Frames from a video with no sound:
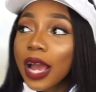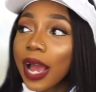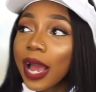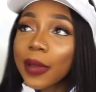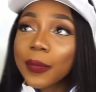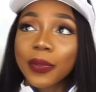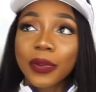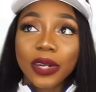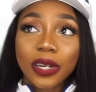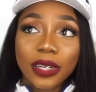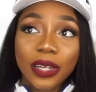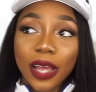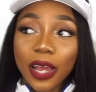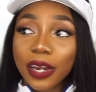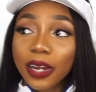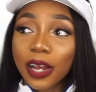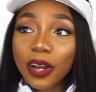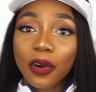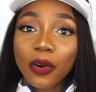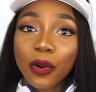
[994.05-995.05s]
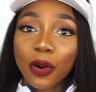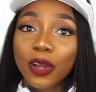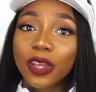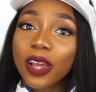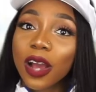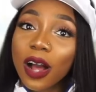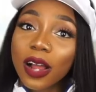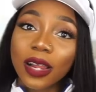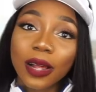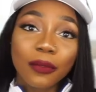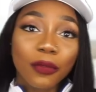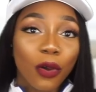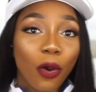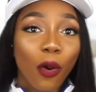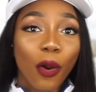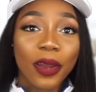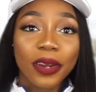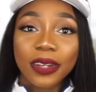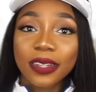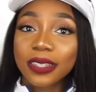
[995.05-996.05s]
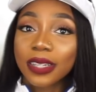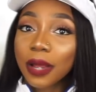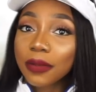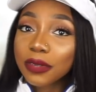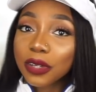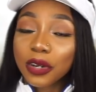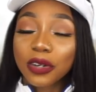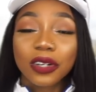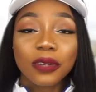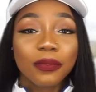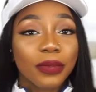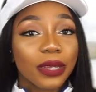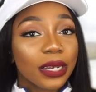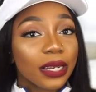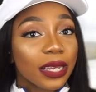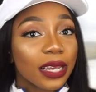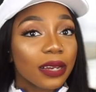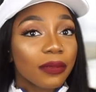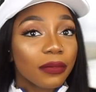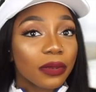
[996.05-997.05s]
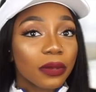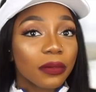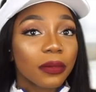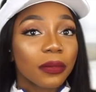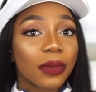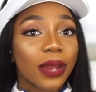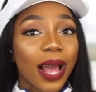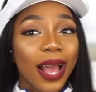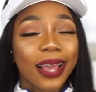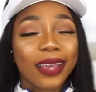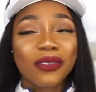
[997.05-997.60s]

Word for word: I put it there, like, oh, y'all, I'm going. The snacks are going to be lit, blah, blah, blah.